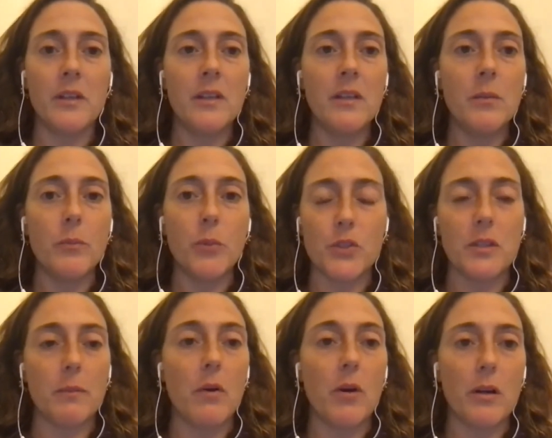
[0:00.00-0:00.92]
pushed
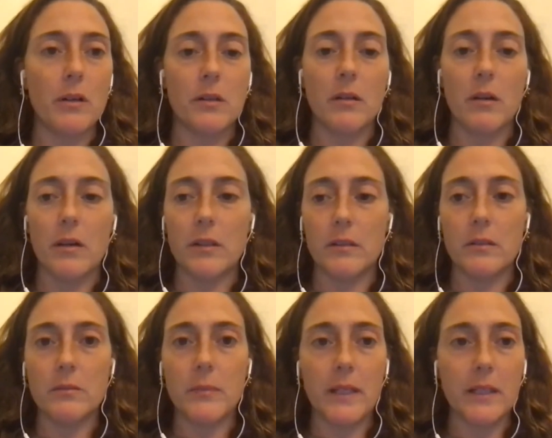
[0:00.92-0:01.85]
them harder on
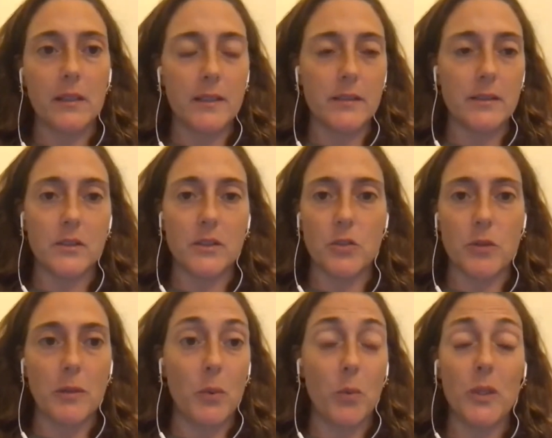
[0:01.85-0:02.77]
medically assisted
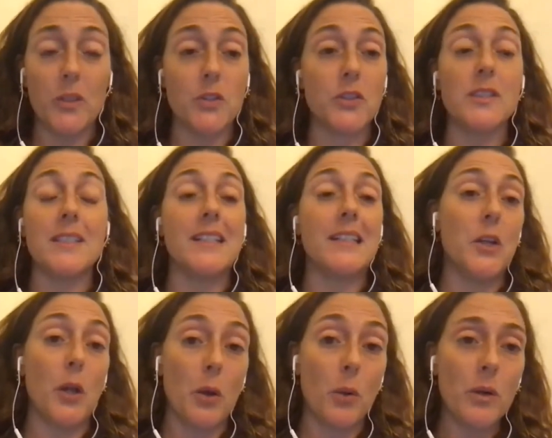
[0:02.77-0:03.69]
treatment. We just didn't
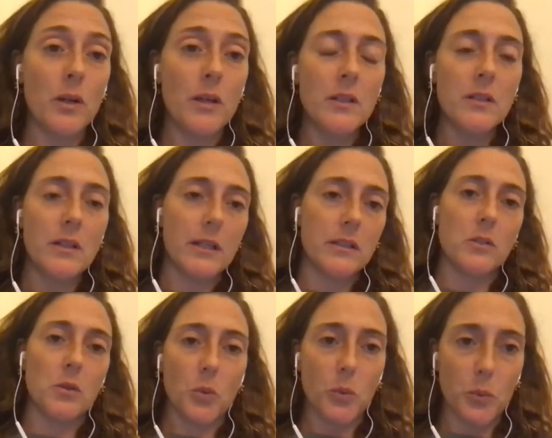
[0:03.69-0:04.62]
know. And
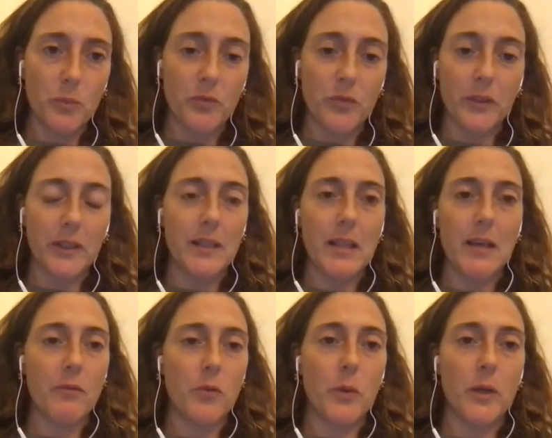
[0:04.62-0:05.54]
so filling that
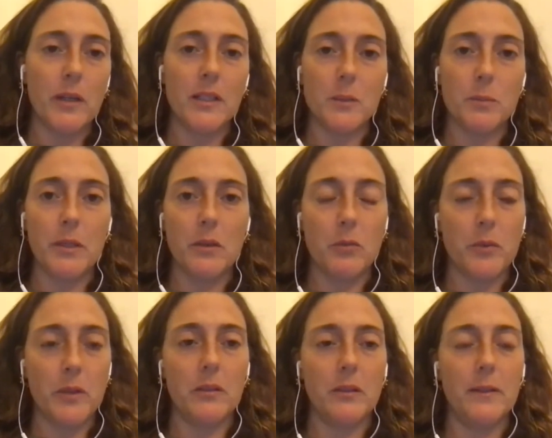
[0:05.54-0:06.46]
void has been a
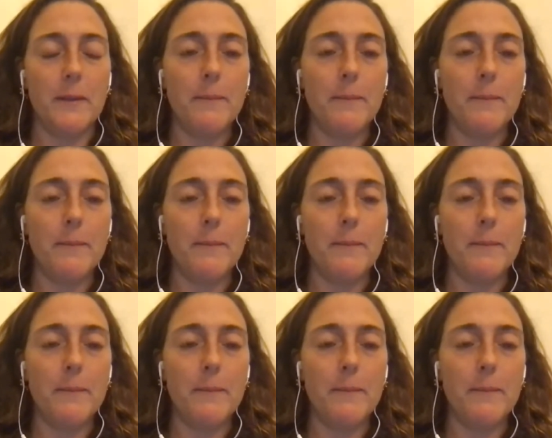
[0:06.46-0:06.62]
real